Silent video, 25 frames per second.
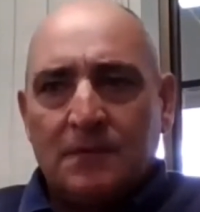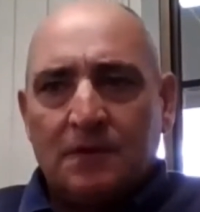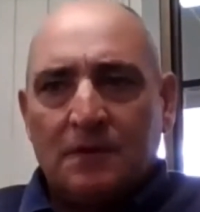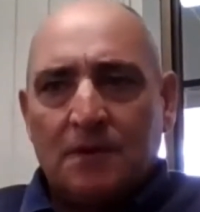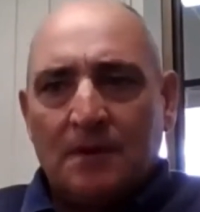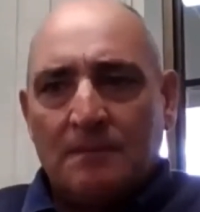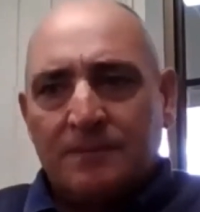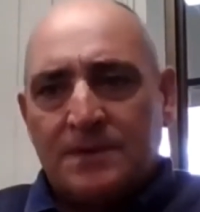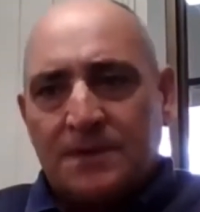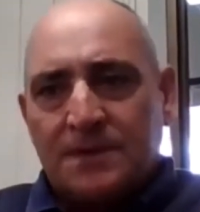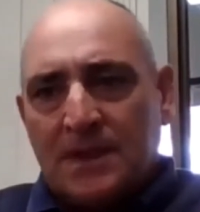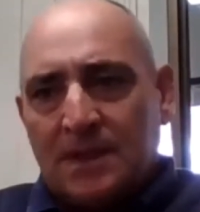
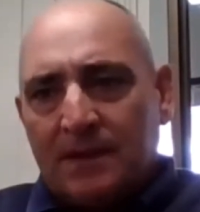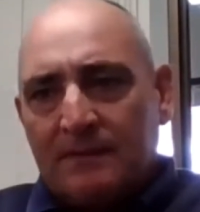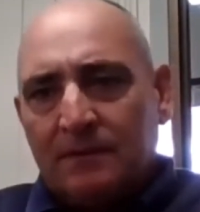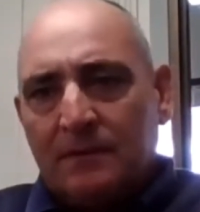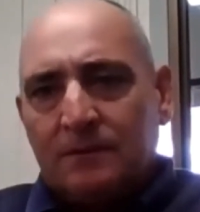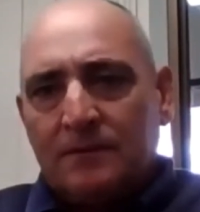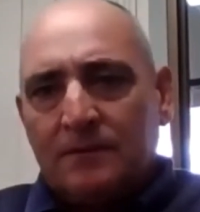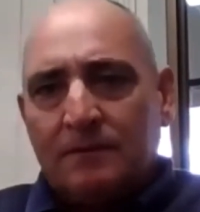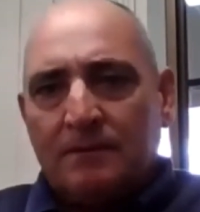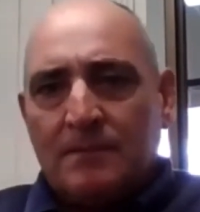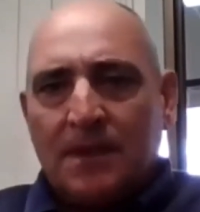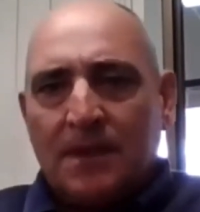crop
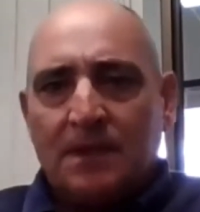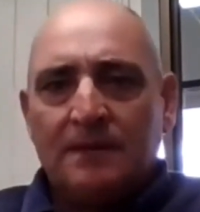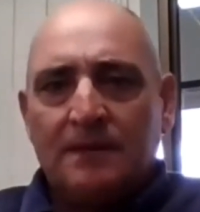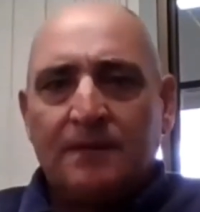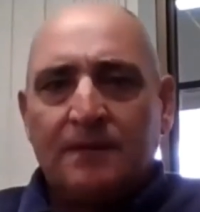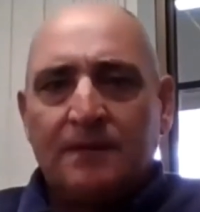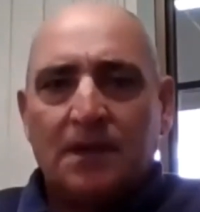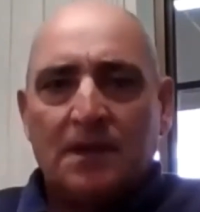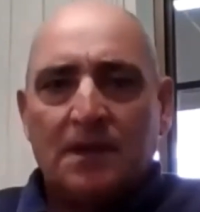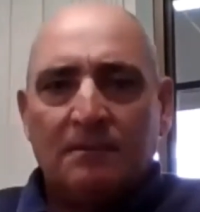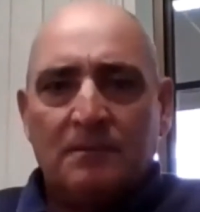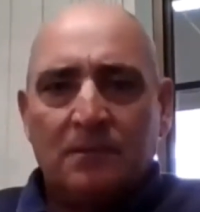stubble to
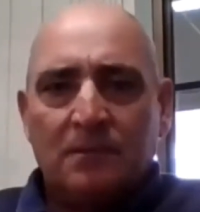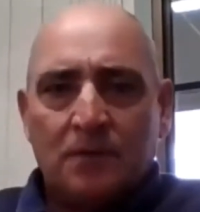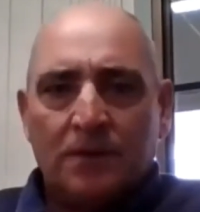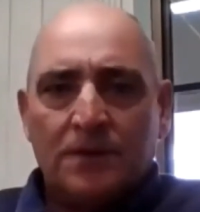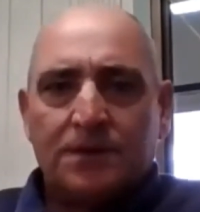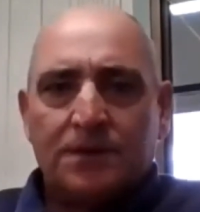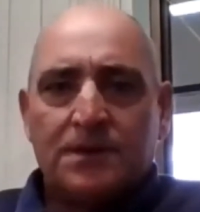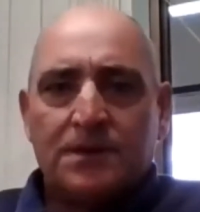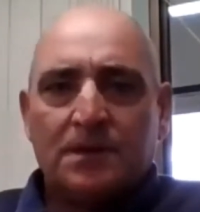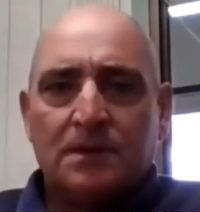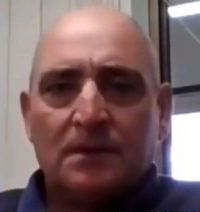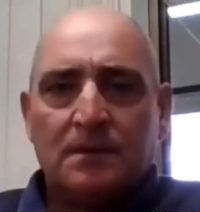maintain
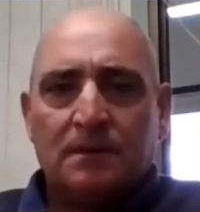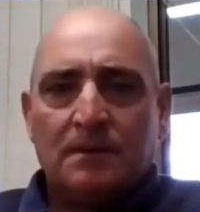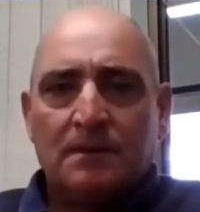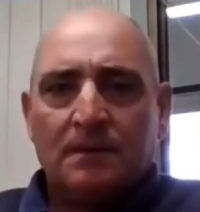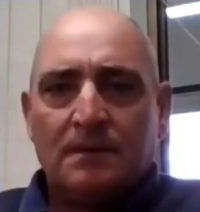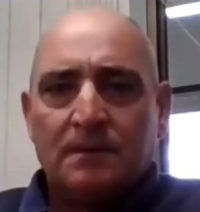moisture.